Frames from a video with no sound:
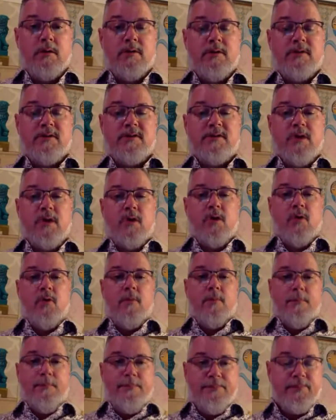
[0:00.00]

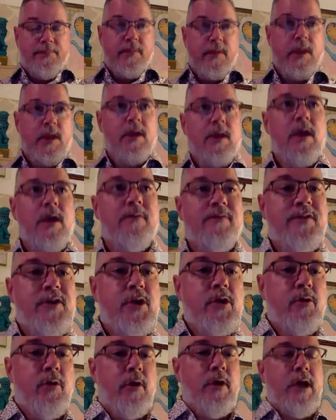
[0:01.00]
So if
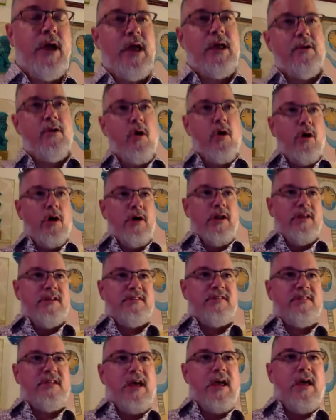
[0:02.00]
you're an
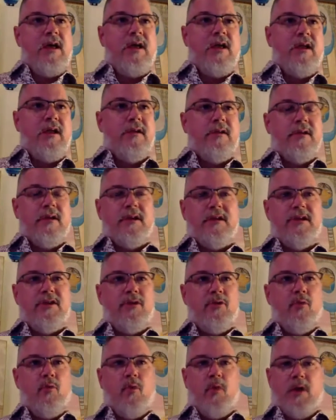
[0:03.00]
artist and
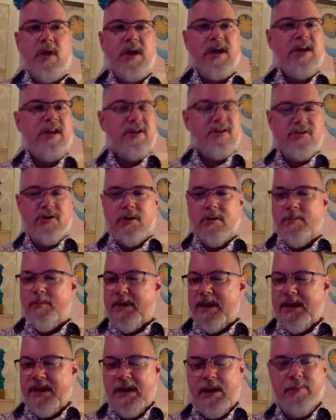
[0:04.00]
you work in a certain
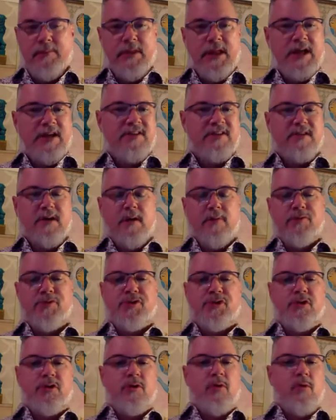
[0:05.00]
medium like
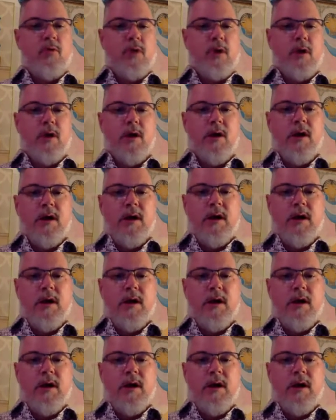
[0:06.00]
sculpture or